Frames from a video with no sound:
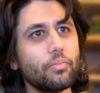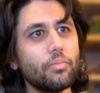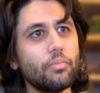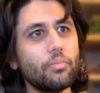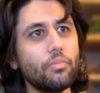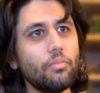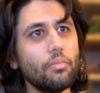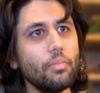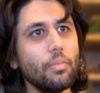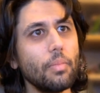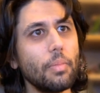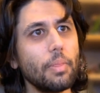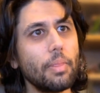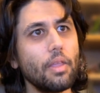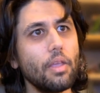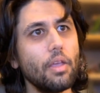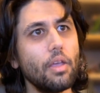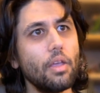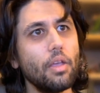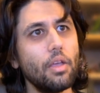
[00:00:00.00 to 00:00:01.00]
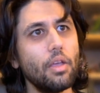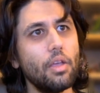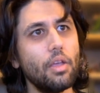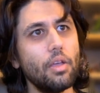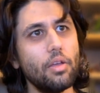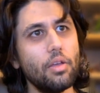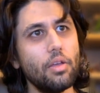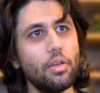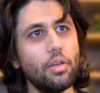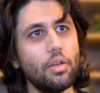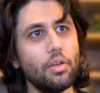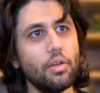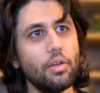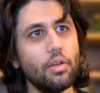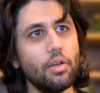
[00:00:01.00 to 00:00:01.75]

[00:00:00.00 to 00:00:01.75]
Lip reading: (silence)